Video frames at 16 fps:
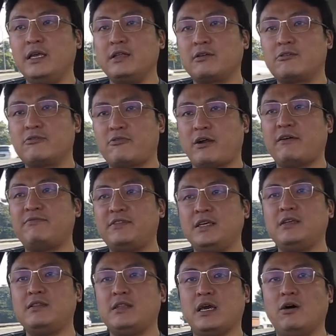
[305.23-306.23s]
in
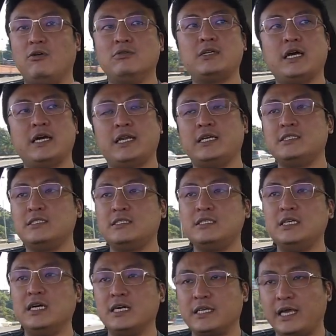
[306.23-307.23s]
crafting their own
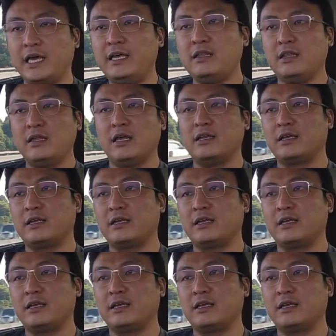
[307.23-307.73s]
identity again and